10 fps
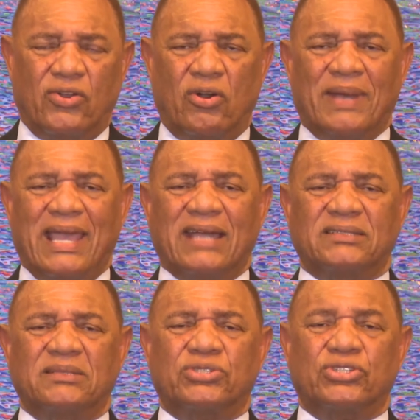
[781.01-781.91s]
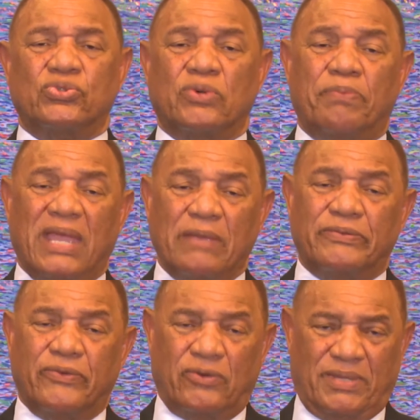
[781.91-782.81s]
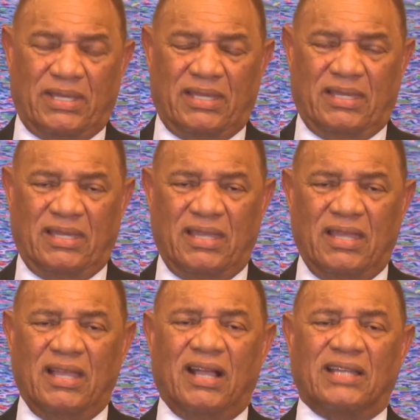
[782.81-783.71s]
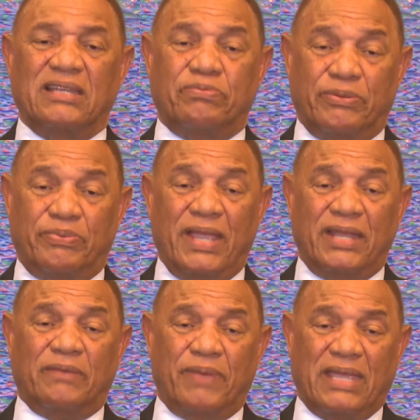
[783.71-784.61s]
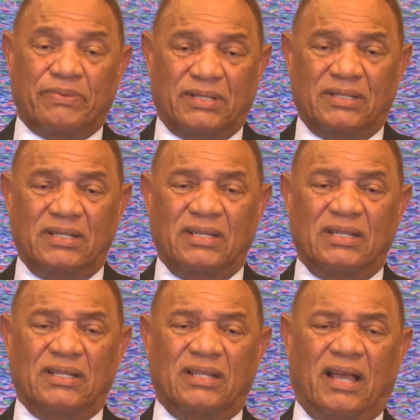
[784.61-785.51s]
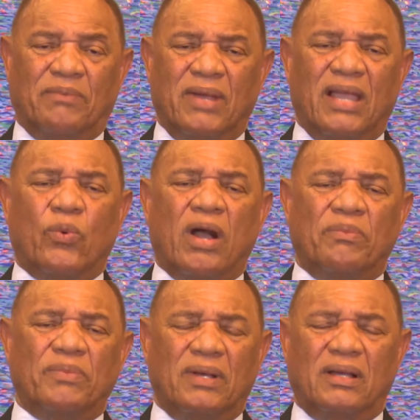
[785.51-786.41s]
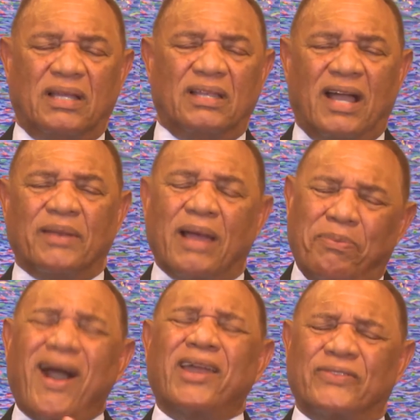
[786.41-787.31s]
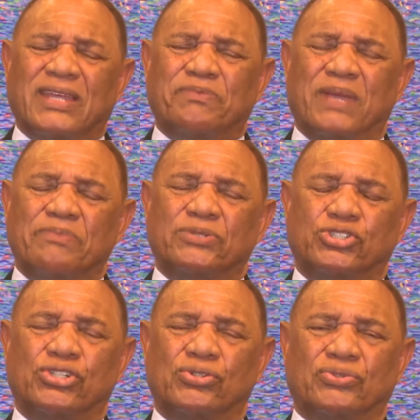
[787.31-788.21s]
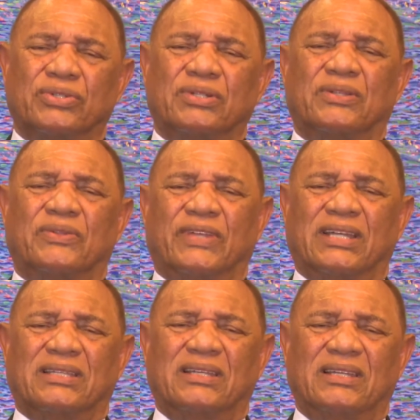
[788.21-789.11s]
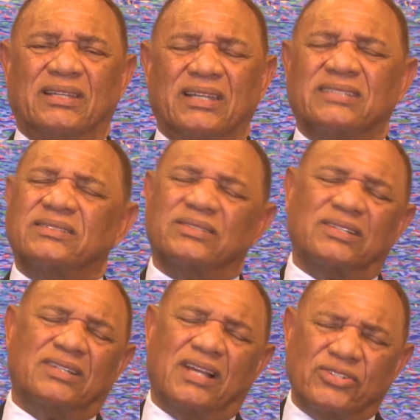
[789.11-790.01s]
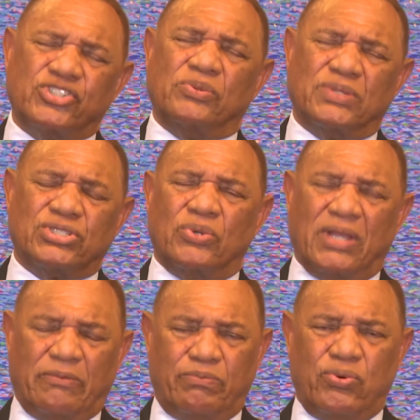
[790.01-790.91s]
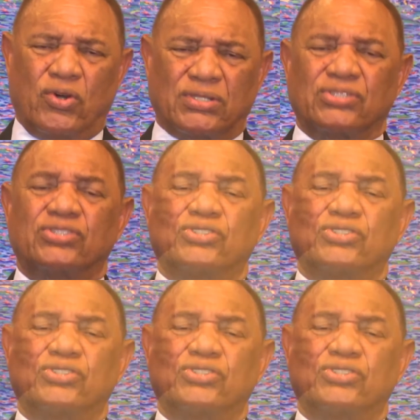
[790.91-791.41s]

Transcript: I asked him to do a paper for me. And he prepared a paper, and a part of that paper showed that its culture was so important to